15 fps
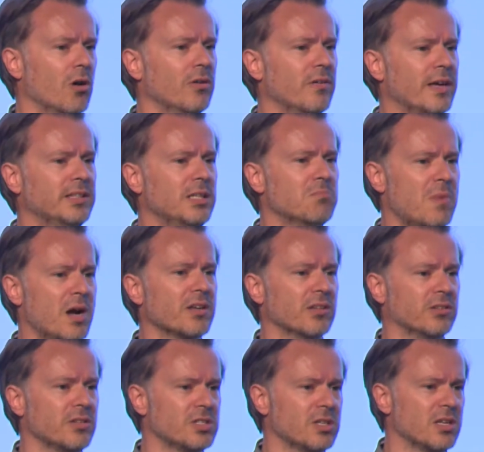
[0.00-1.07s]
already
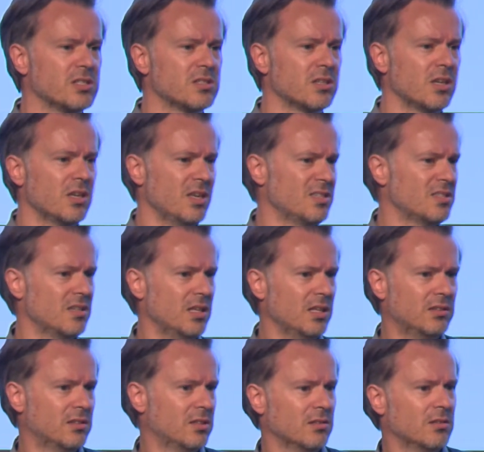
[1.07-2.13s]
market research. Isn't
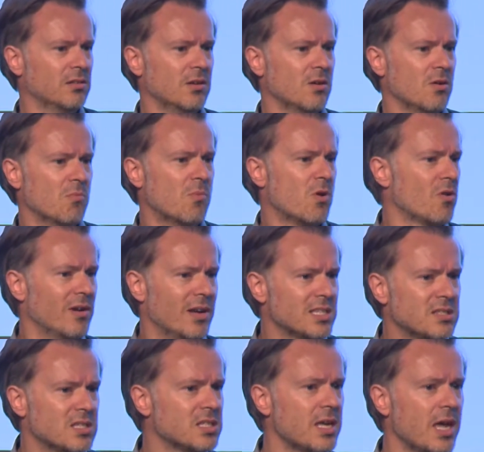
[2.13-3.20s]
it more or less
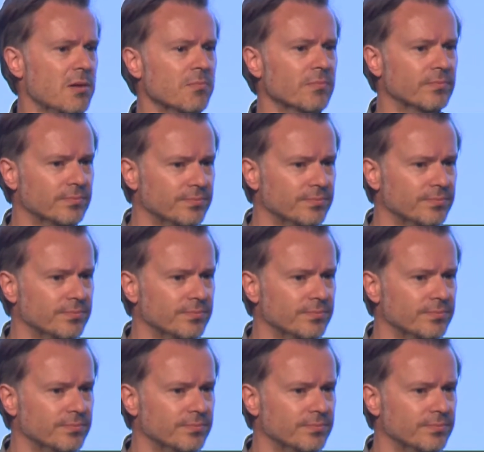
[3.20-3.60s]
the same?